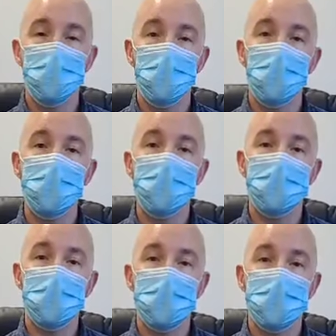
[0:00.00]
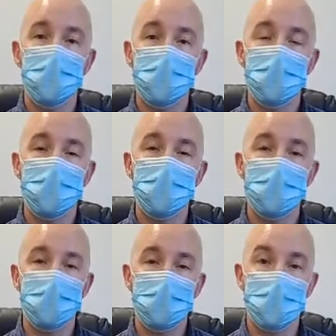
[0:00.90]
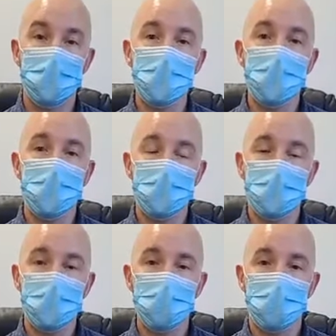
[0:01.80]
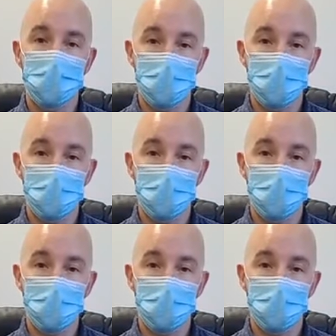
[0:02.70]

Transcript: be able to get connected